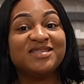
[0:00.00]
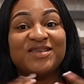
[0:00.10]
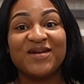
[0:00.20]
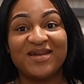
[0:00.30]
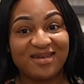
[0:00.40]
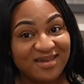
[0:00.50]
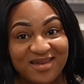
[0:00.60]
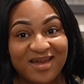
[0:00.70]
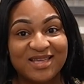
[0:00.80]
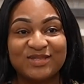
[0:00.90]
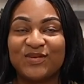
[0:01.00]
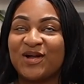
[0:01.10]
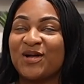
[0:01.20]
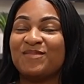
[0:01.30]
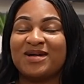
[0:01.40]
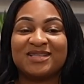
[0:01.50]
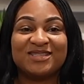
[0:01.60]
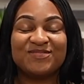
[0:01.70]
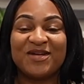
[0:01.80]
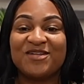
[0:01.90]
So hey guys, welcome back to
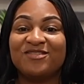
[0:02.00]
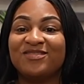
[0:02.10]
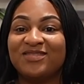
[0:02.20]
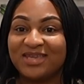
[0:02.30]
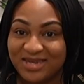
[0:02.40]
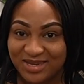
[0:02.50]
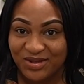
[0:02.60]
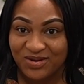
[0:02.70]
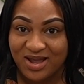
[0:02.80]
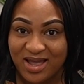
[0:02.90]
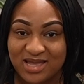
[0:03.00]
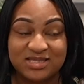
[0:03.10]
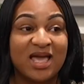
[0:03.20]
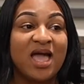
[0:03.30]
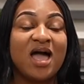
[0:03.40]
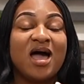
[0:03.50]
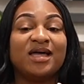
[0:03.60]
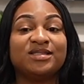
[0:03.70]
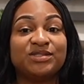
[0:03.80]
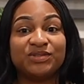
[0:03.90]
my video guys,
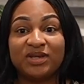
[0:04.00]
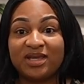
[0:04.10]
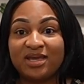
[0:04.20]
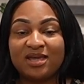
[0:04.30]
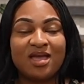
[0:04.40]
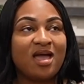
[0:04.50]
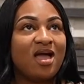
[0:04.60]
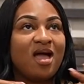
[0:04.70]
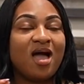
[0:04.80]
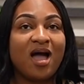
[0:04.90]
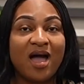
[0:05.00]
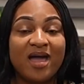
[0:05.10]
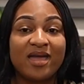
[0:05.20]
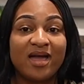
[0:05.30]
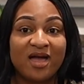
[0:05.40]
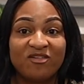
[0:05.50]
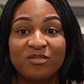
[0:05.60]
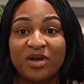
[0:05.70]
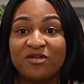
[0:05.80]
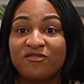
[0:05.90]
and today I have
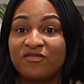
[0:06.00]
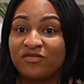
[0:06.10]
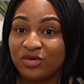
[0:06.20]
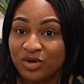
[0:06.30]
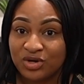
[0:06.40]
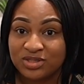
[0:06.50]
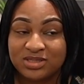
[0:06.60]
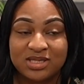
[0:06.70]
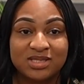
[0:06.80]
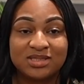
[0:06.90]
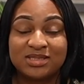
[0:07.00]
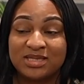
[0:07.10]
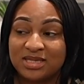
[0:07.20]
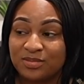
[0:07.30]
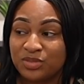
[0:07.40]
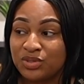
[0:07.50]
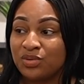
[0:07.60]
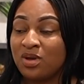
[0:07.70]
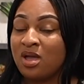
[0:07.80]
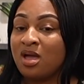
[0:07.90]
my first Temu
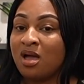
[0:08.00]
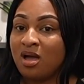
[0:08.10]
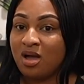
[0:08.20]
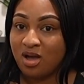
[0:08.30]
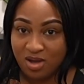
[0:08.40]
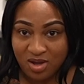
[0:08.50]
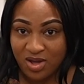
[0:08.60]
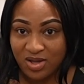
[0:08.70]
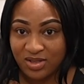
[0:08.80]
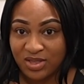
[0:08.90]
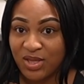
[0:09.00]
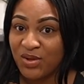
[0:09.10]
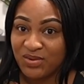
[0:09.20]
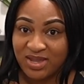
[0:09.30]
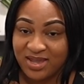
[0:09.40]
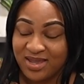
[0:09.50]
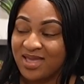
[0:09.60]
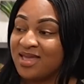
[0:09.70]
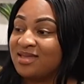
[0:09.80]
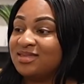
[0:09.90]
haul. Okay,
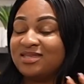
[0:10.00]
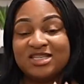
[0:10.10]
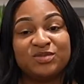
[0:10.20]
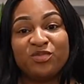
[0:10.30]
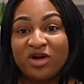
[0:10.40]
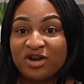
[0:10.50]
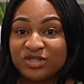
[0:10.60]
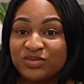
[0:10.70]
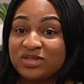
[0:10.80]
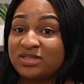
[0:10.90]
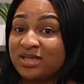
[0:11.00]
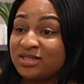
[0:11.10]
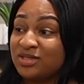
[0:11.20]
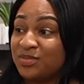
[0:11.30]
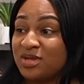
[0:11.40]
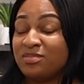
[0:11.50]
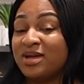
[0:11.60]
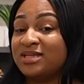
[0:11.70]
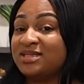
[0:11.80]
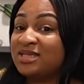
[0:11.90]
these products were sent to me by
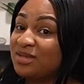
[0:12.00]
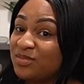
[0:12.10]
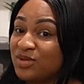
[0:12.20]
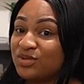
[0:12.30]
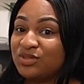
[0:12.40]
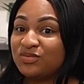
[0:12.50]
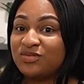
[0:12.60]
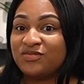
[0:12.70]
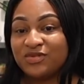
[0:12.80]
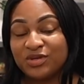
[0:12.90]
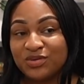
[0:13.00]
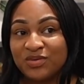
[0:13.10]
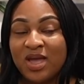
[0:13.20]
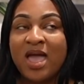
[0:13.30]
Temu to review.